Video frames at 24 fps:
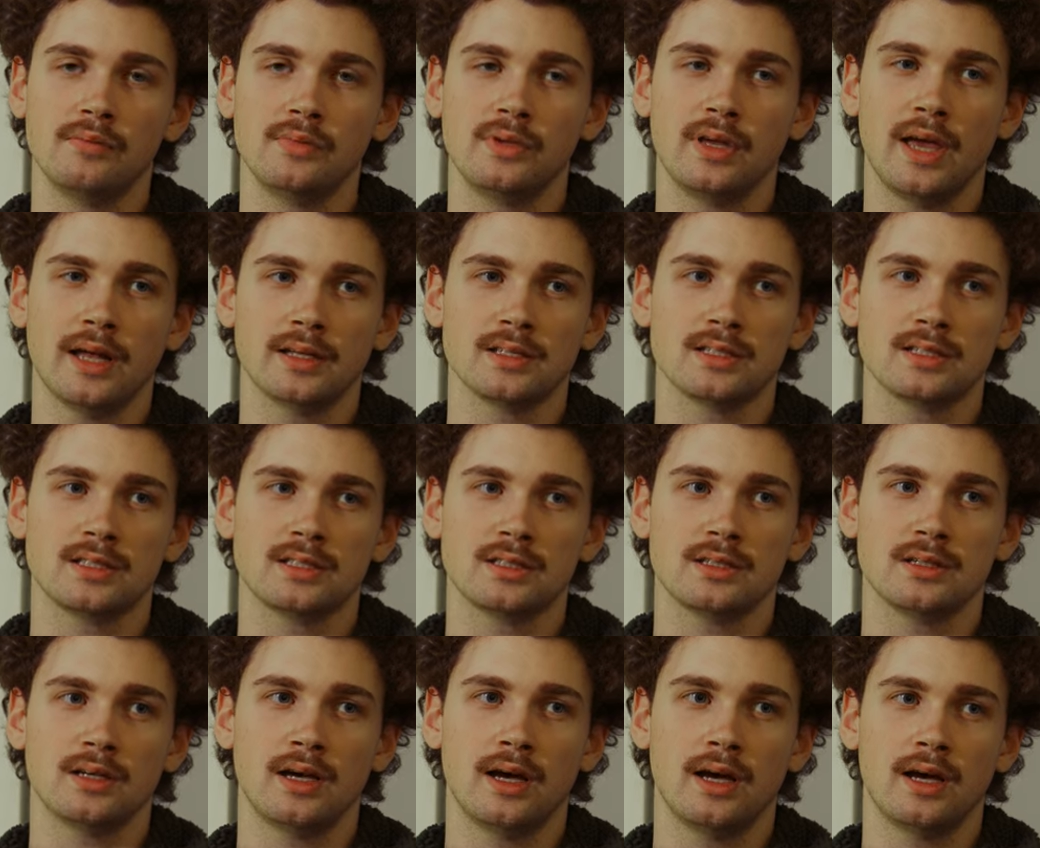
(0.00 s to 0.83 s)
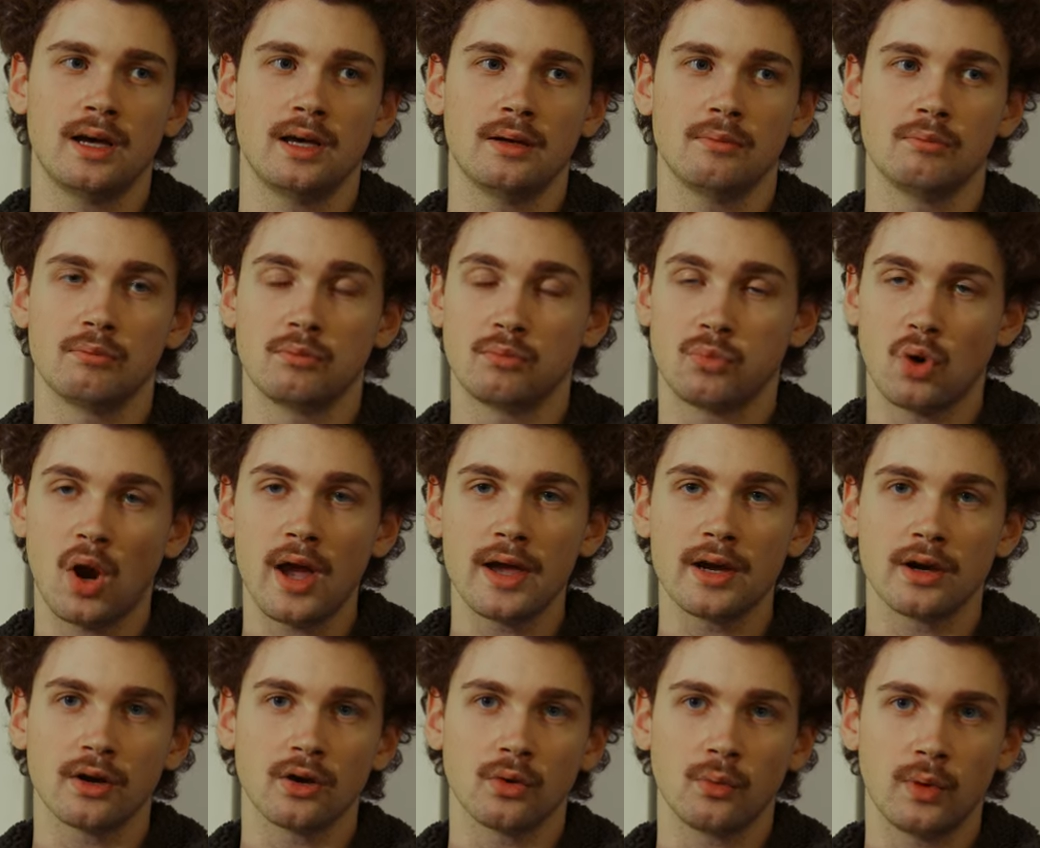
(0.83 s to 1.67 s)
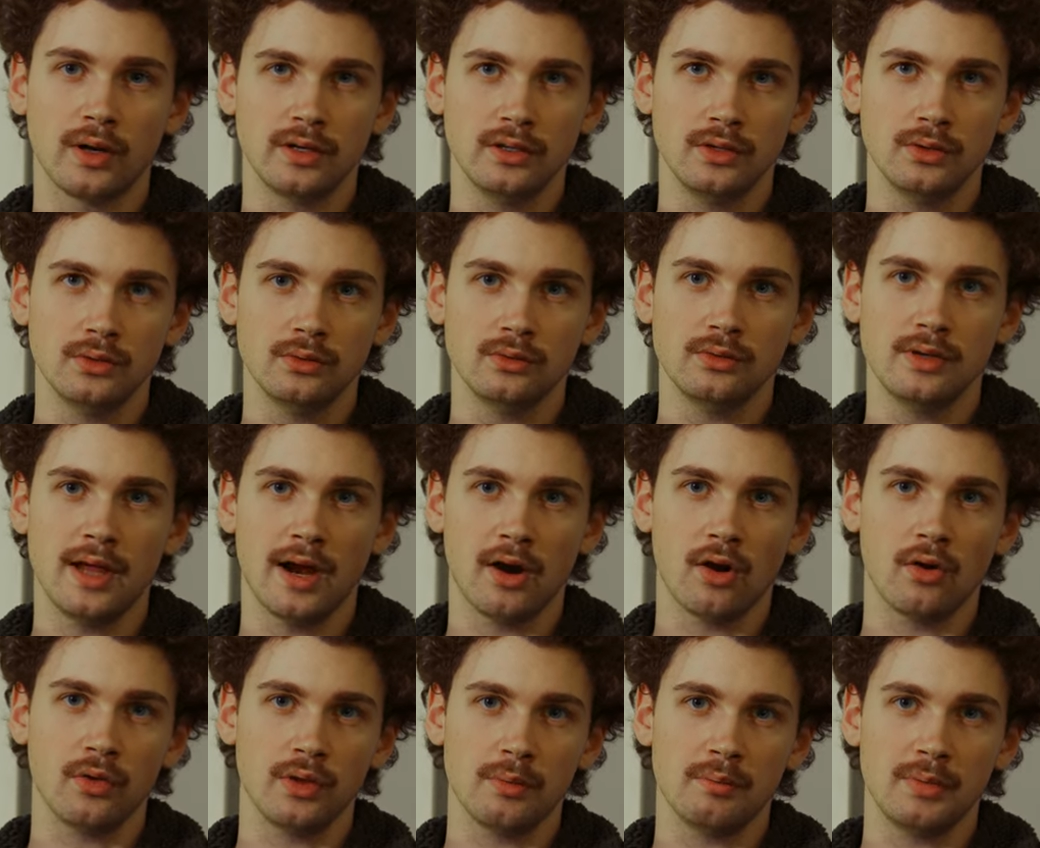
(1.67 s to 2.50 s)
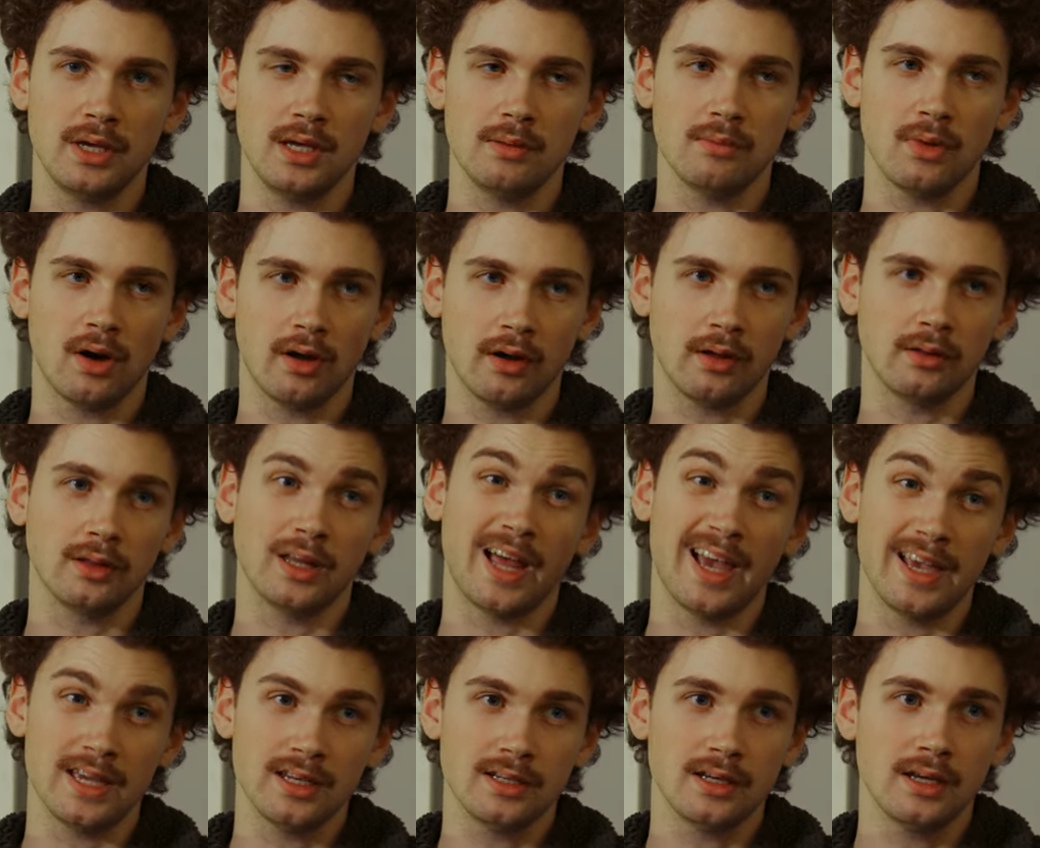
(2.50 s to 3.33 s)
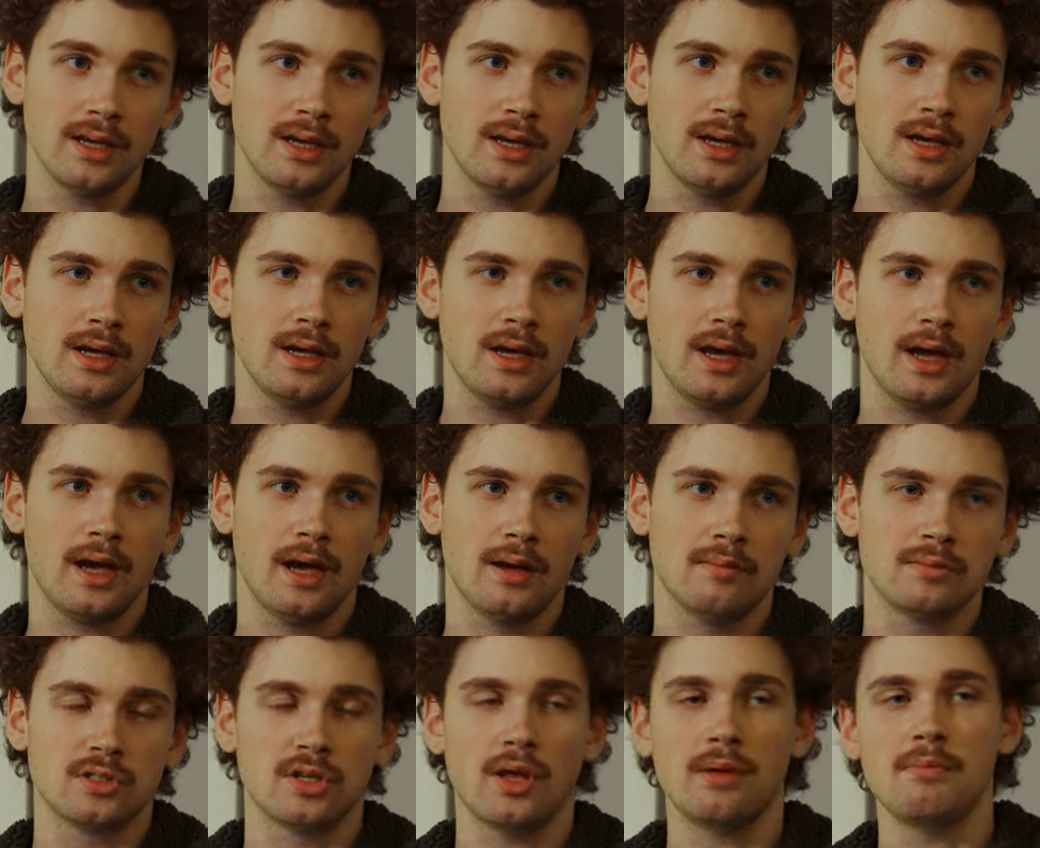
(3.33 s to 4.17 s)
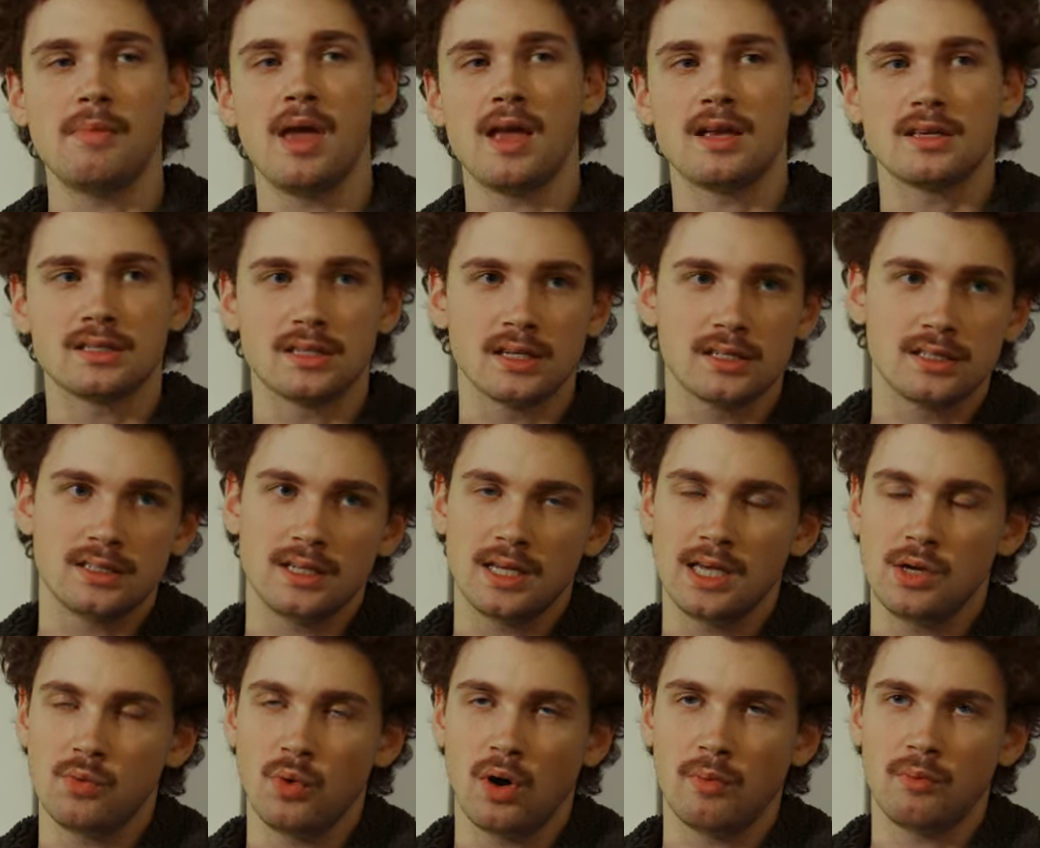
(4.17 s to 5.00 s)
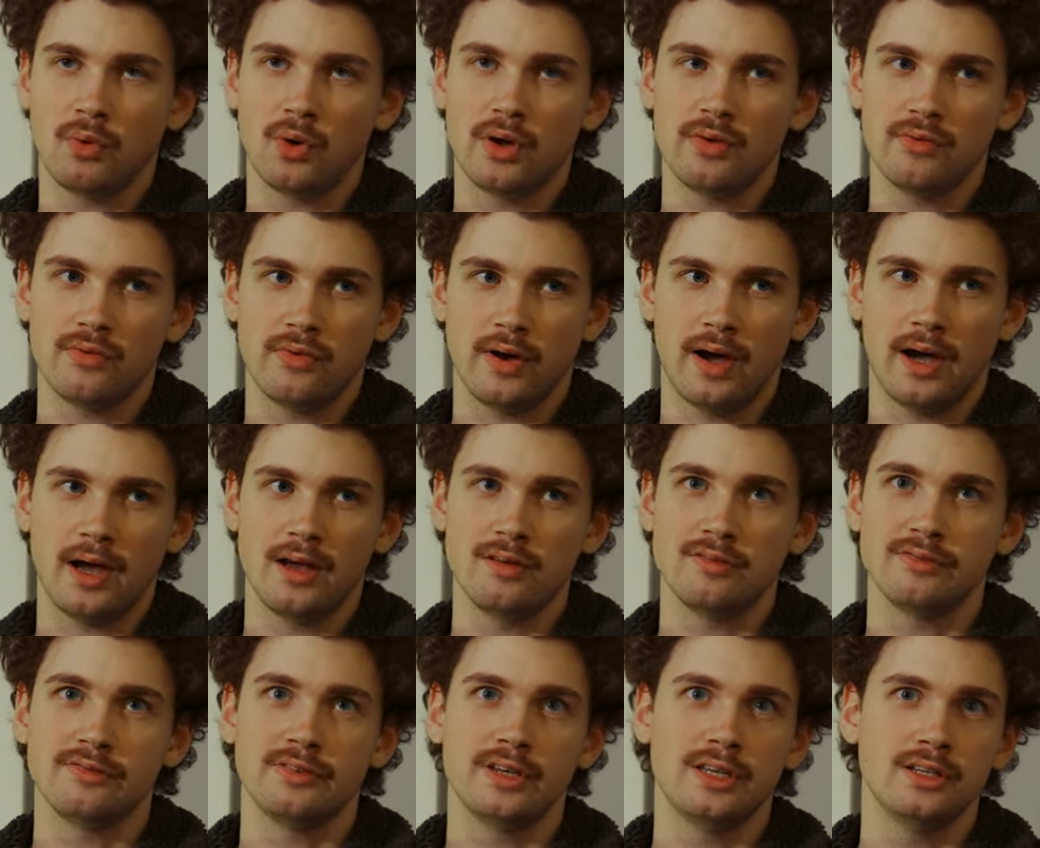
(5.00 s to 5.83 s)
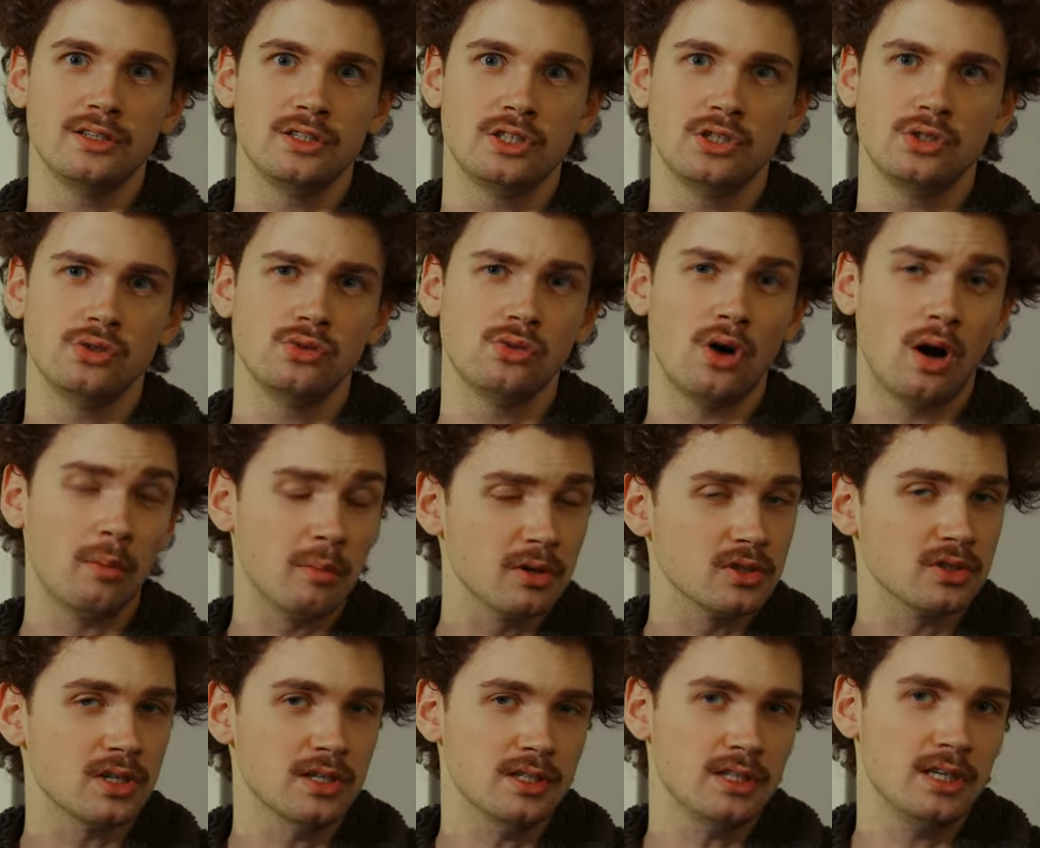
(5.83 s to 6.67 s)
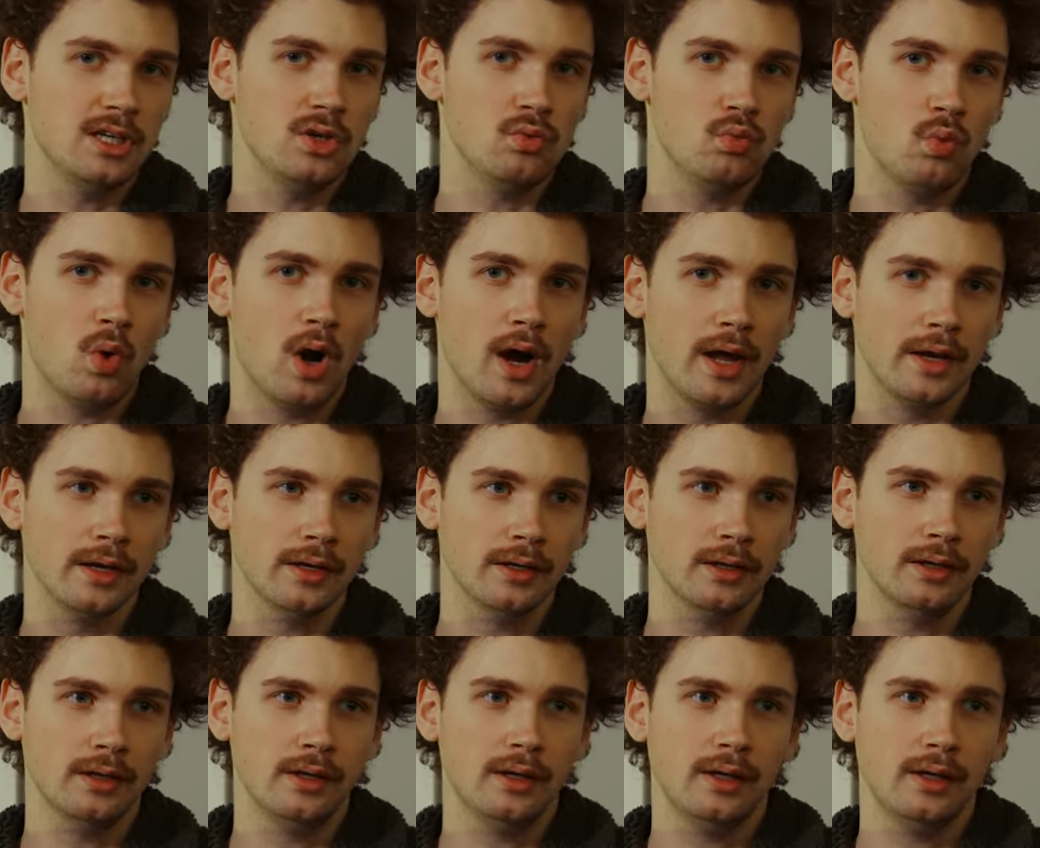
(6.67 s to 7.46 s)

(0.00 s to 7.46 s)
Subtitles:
gets brighter when you narrow the beam on a light. So that makes this T1.5 into almost a T1.